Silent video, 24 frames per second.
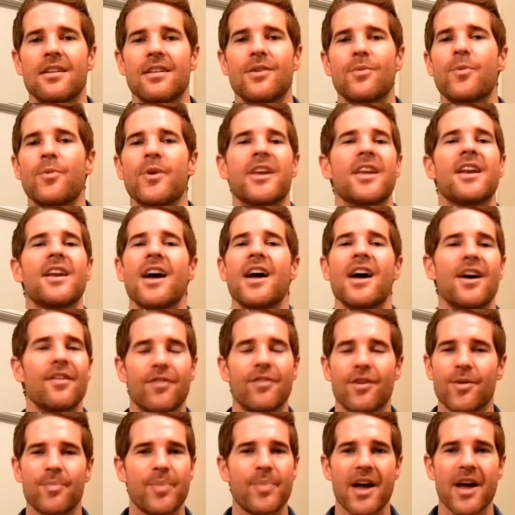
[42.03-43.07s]
than we could
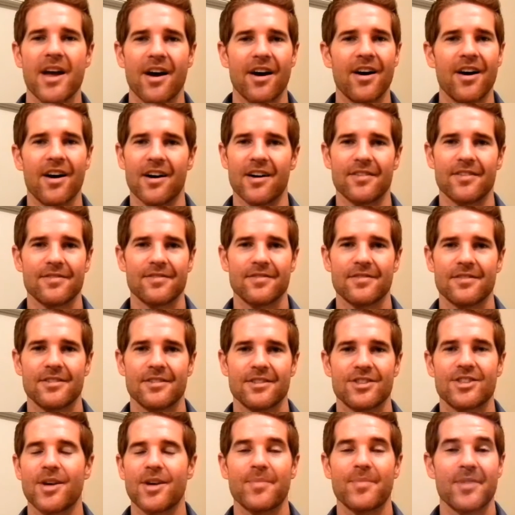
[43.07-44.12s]
ever pay off.
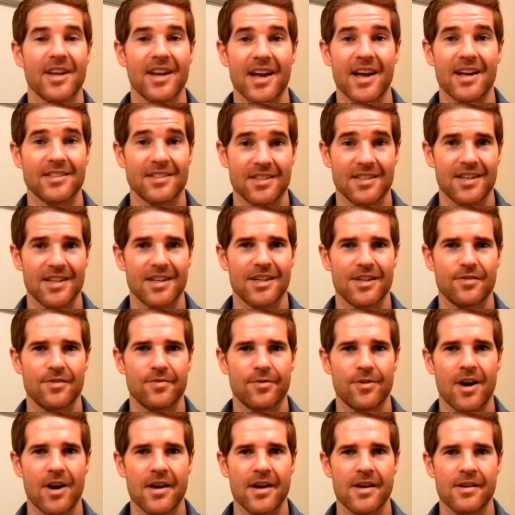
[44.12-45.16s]
Something has to
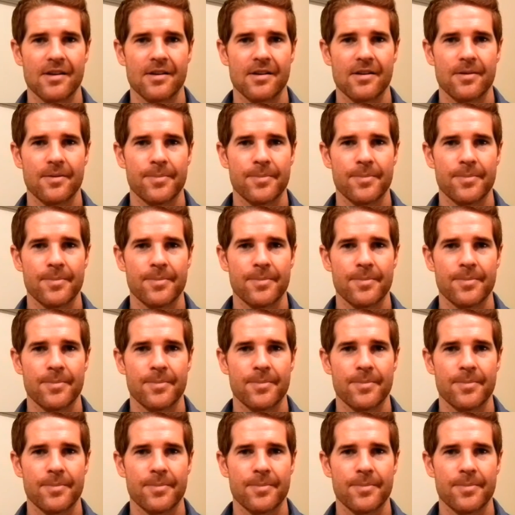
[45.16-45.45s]
give, right?